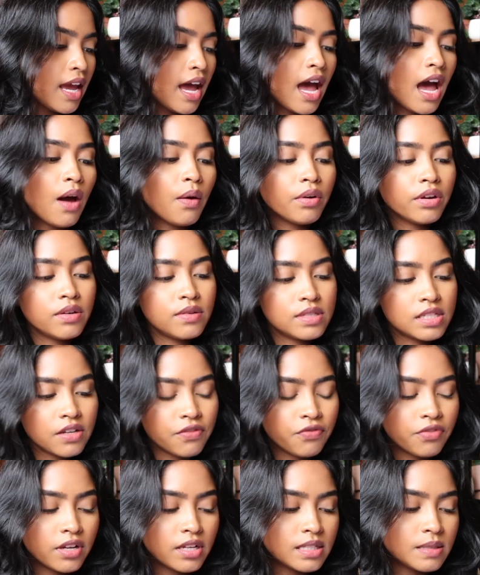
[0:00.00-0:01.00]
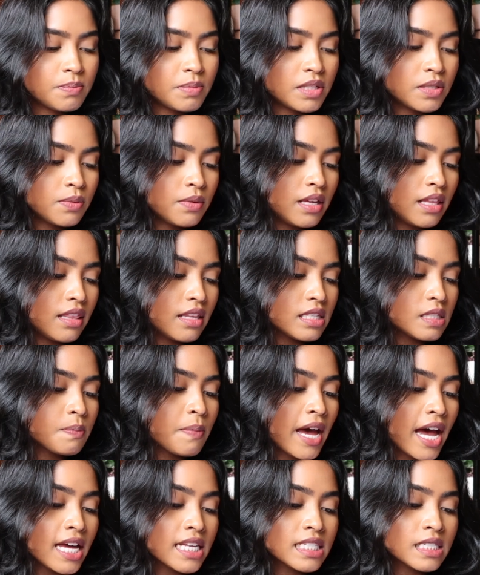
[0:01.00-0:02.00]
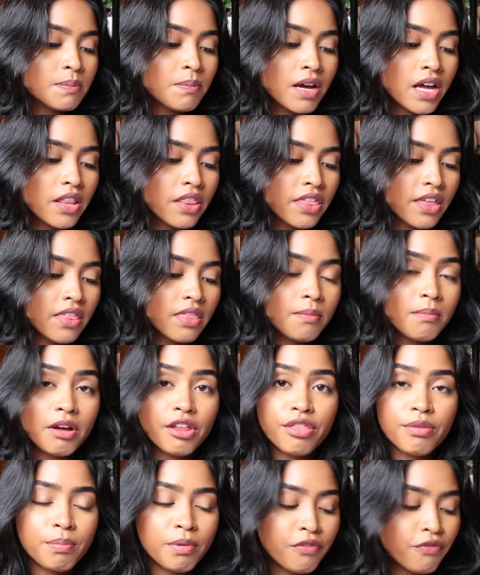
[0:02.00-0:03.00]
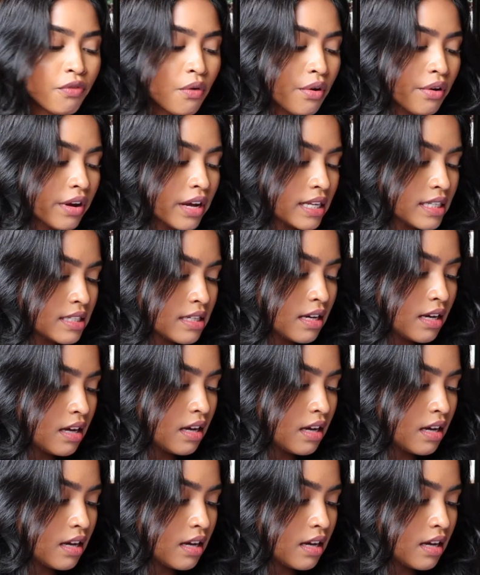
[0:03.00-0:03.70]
how are you different between this past month and the month before it?